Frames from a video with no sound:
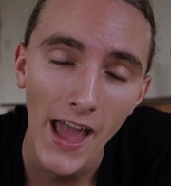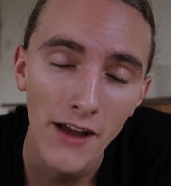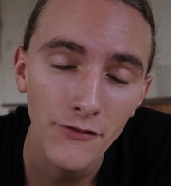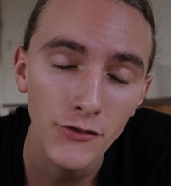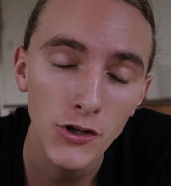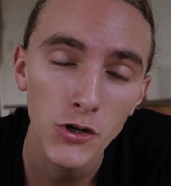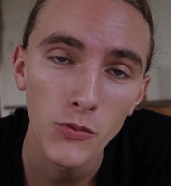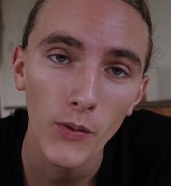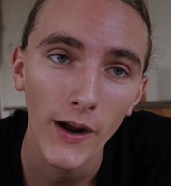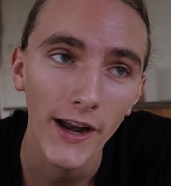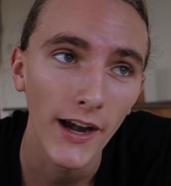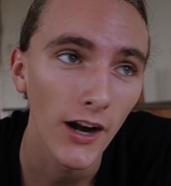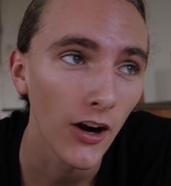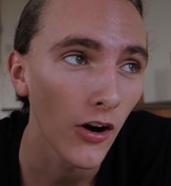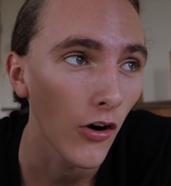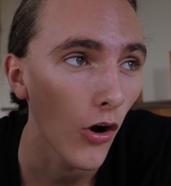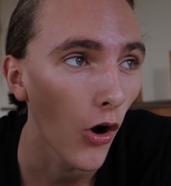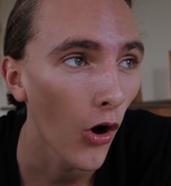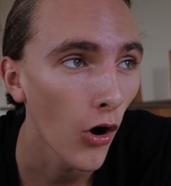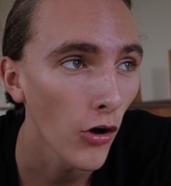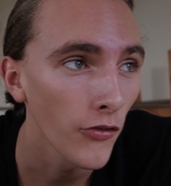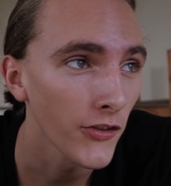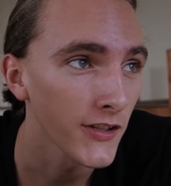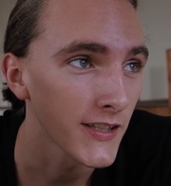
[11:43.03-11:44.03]
everywhere,
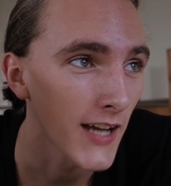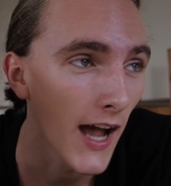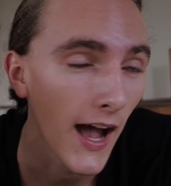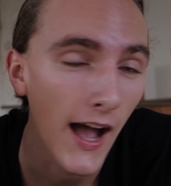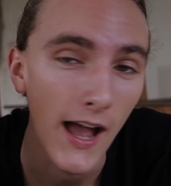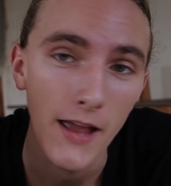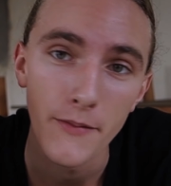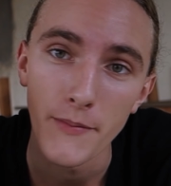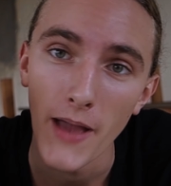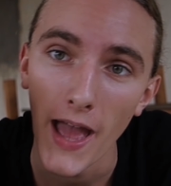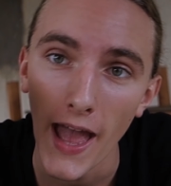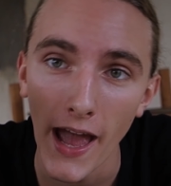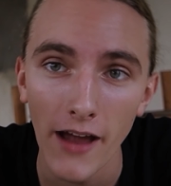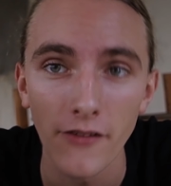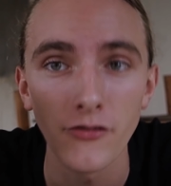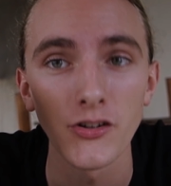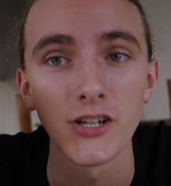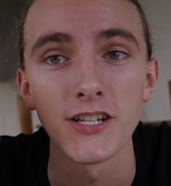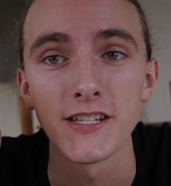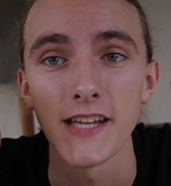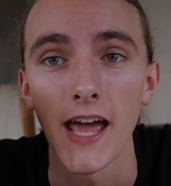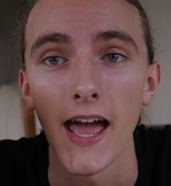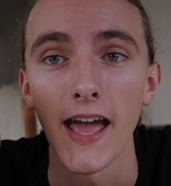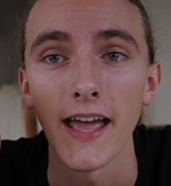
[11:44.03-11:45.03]
all the time,
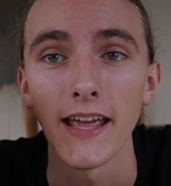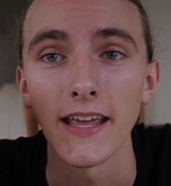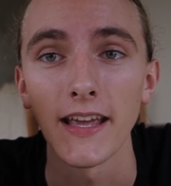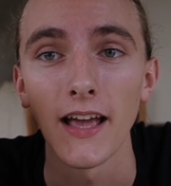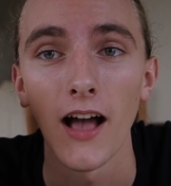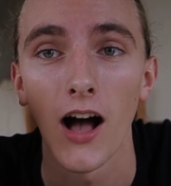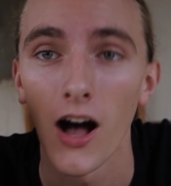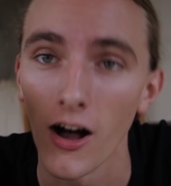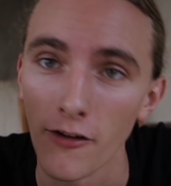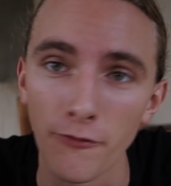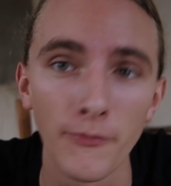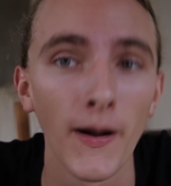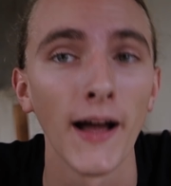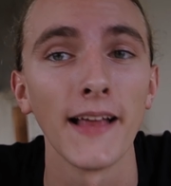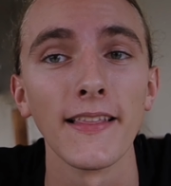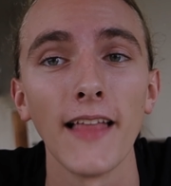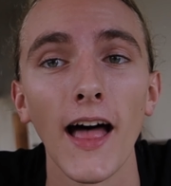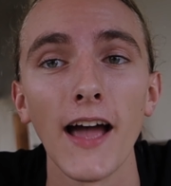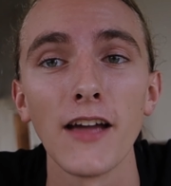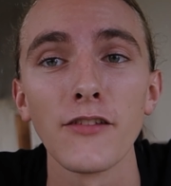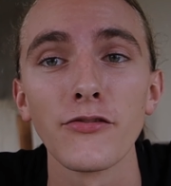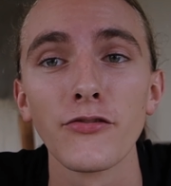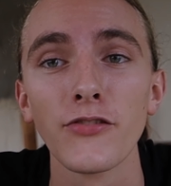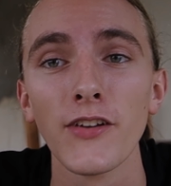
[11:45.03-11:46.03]
every day of my
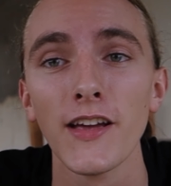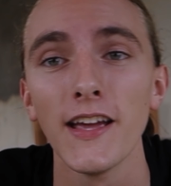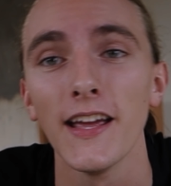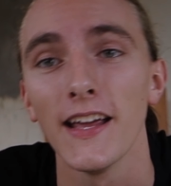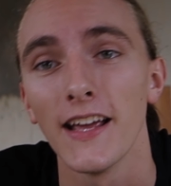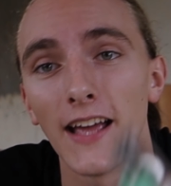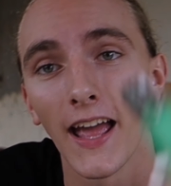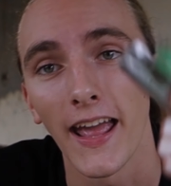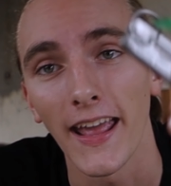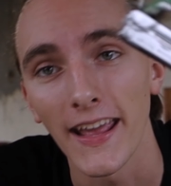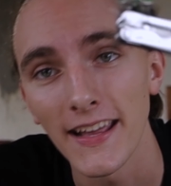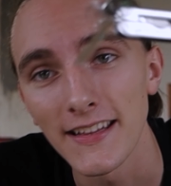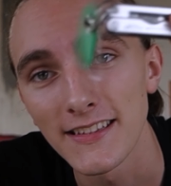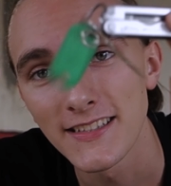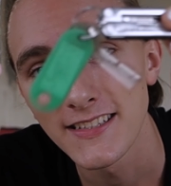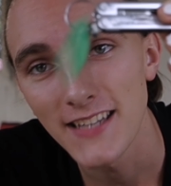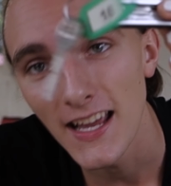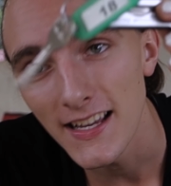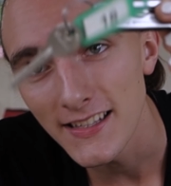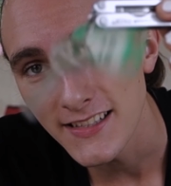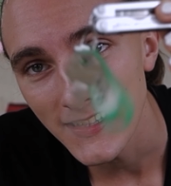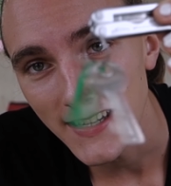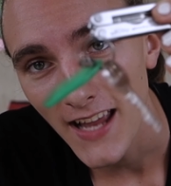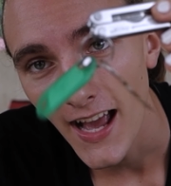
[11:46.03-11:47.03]
life. It
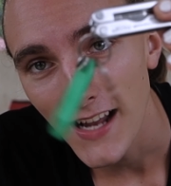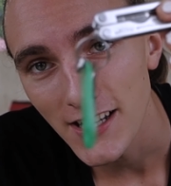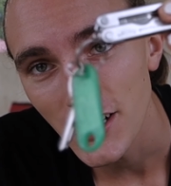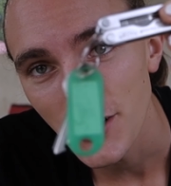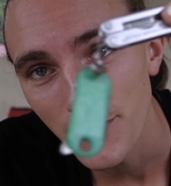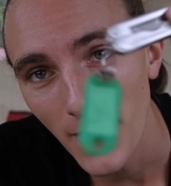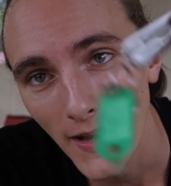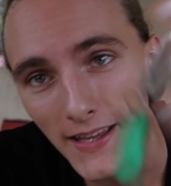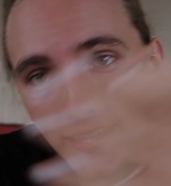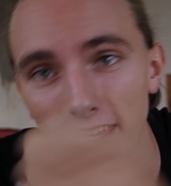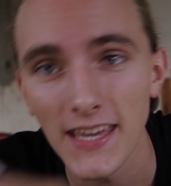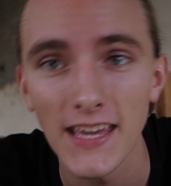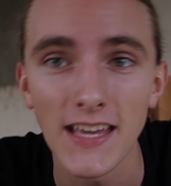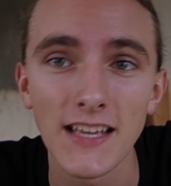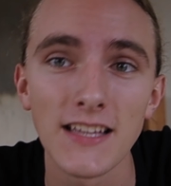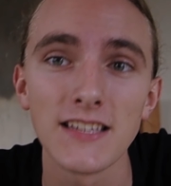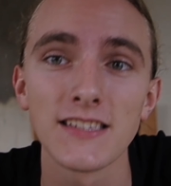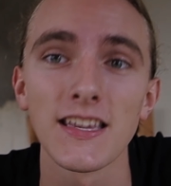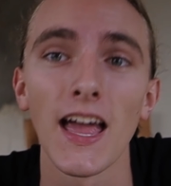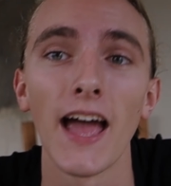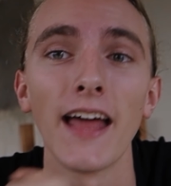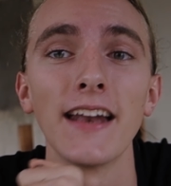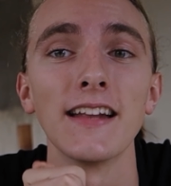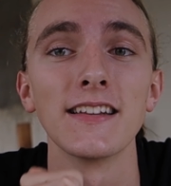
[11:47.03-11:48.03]
stays attached to my
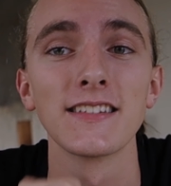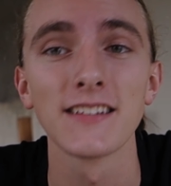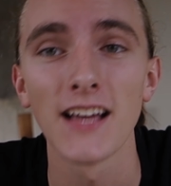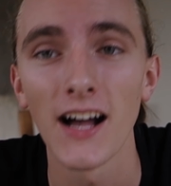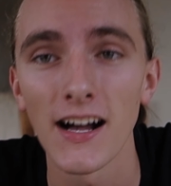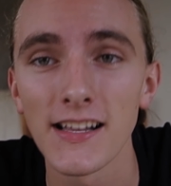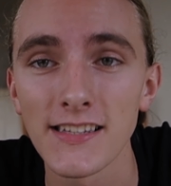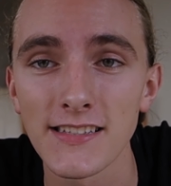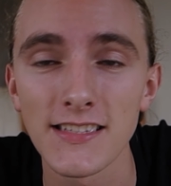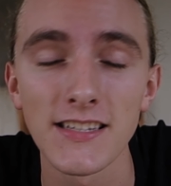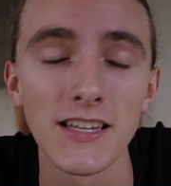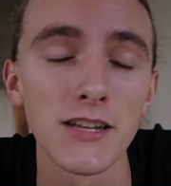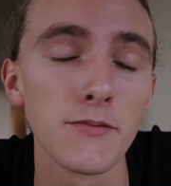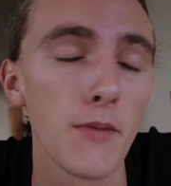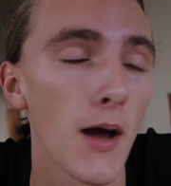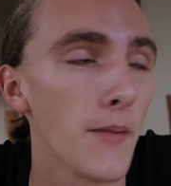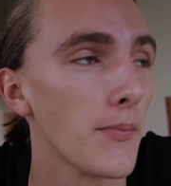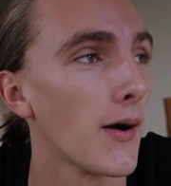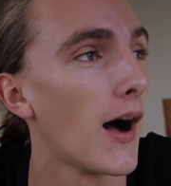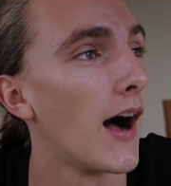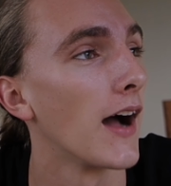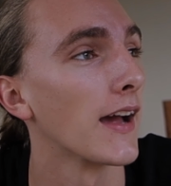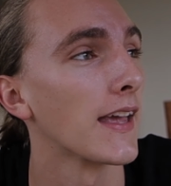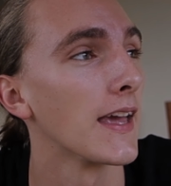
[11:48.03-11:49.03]
keys and it's constantly in my
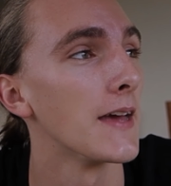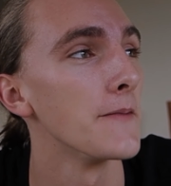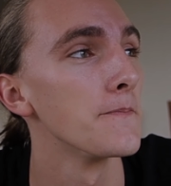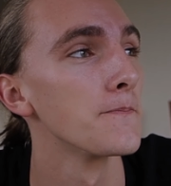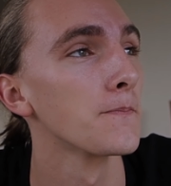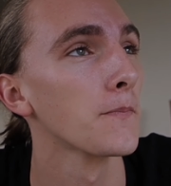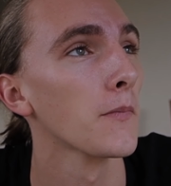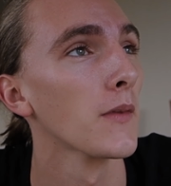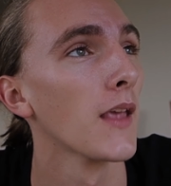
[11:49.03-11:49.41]
pocket.